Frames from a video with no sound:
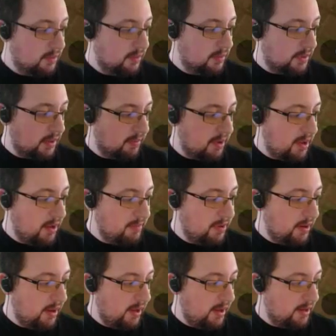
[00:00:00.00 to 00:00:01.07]
Okay, but how
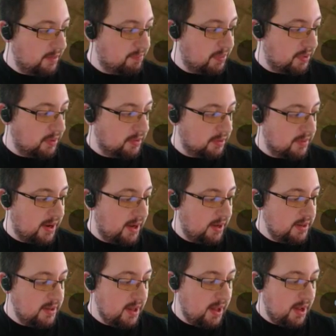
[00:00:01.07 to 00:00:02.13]
about adding Burglar Rat?
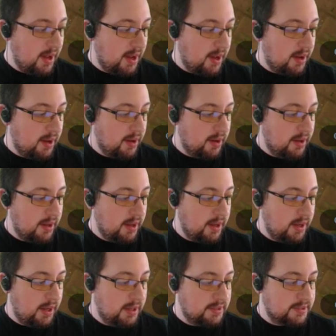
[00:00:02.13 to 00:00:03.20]
Yeah,
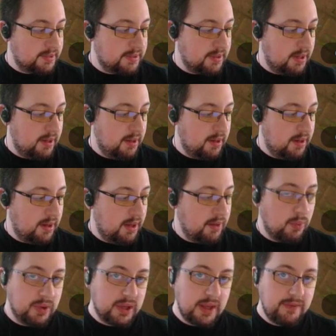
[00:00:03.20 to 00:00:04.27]
it's it
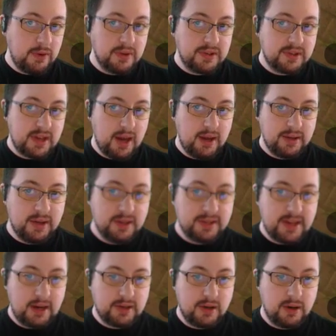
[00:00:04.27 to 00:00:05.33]
would give you a
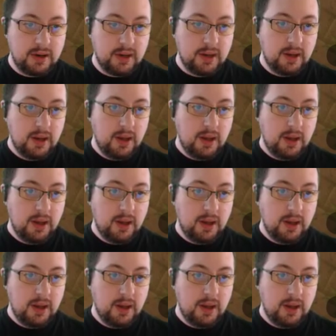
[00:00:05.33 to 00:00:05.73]
sack target.